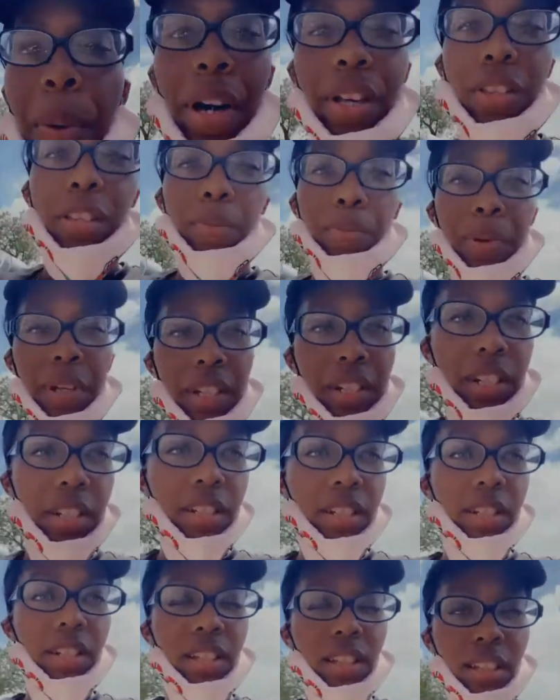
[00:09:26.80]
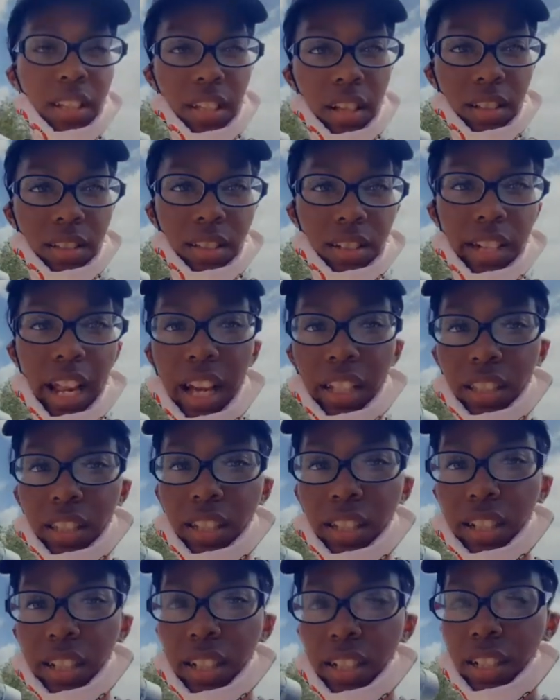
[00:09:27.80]
some pictures of the
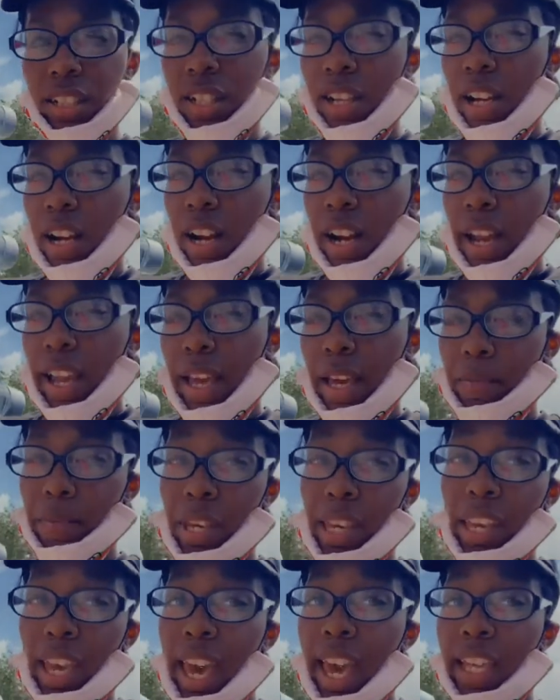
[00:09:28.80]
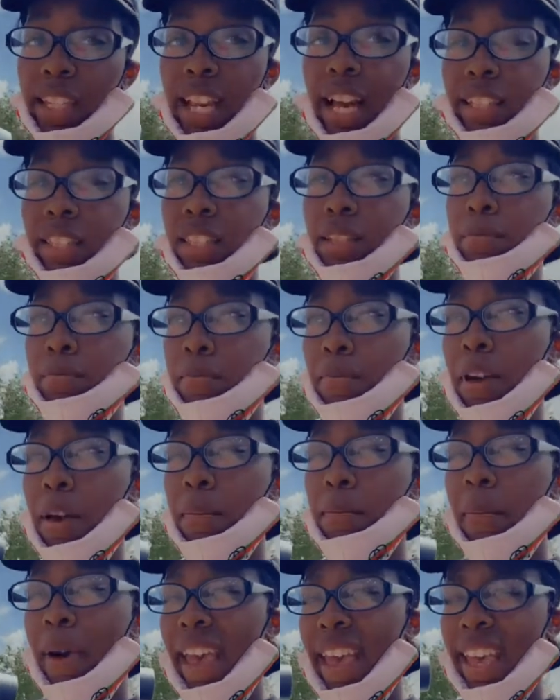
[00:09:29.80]
doctor and me and Dr.
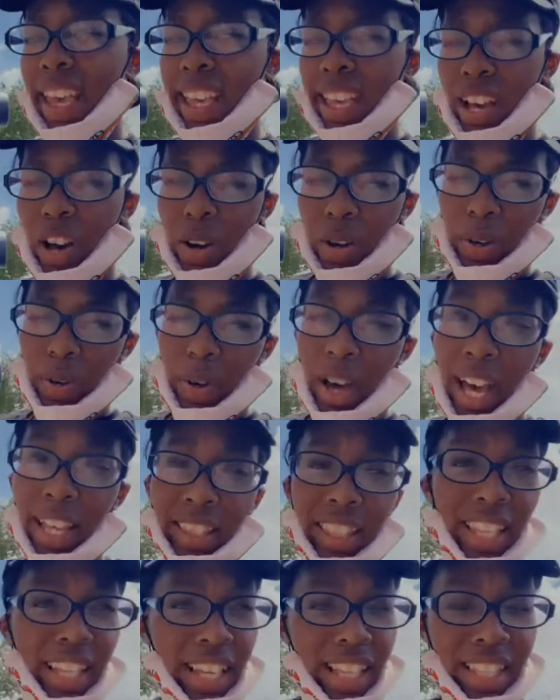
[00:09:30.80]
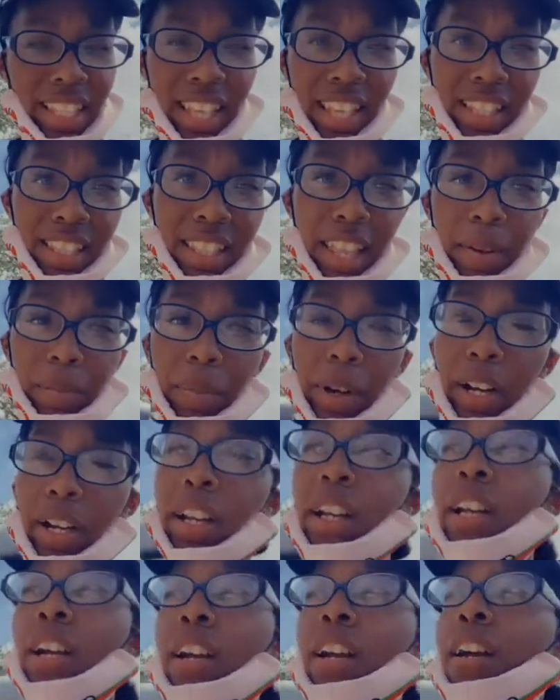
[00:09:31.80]
Mejijo. I think I said his name right.
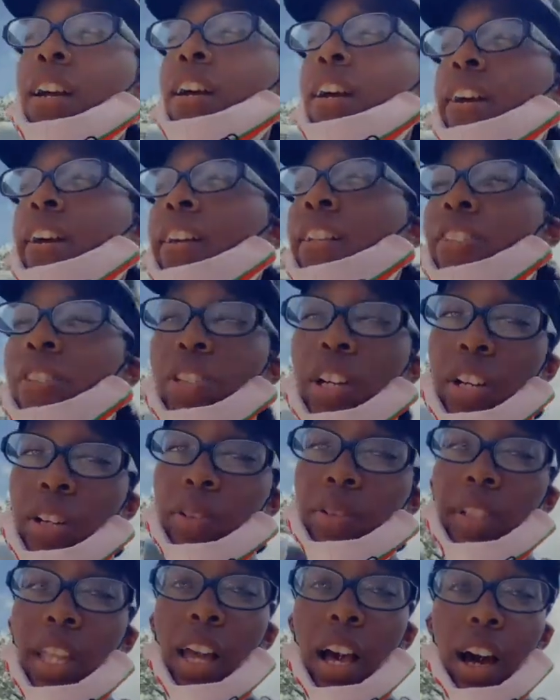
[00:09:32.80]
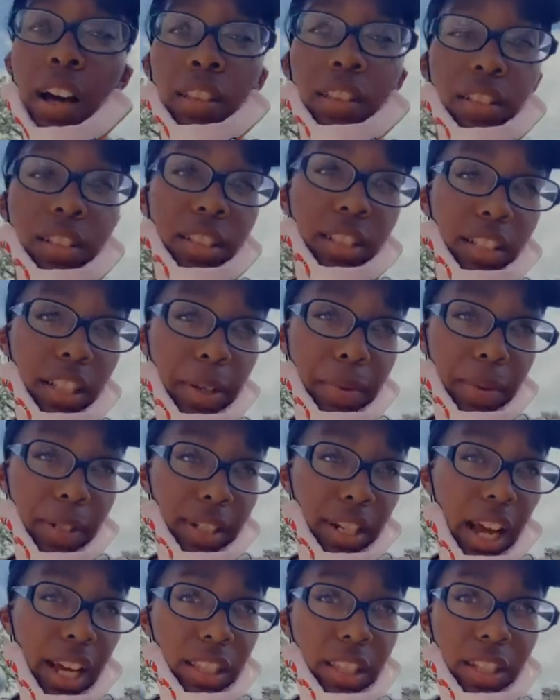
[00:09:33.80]
You know, they all little celebrity
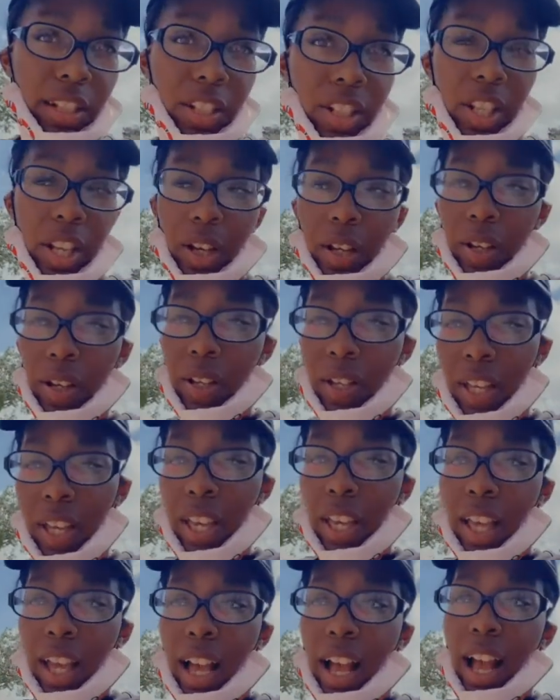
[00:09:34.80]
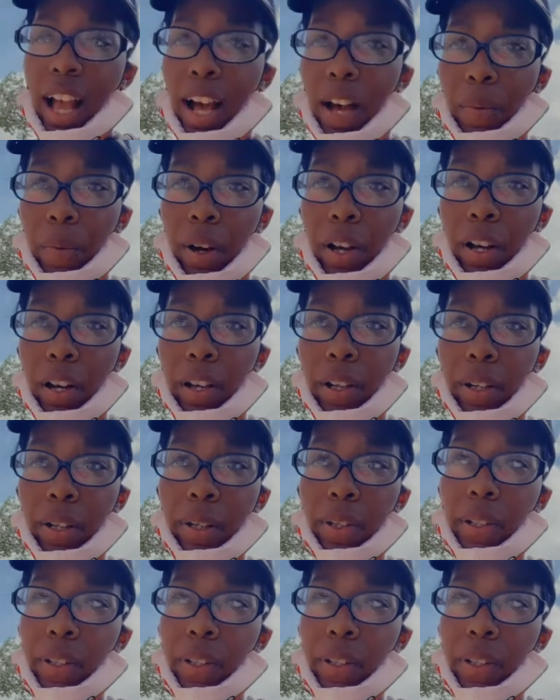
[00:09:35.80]
doctors. So I'm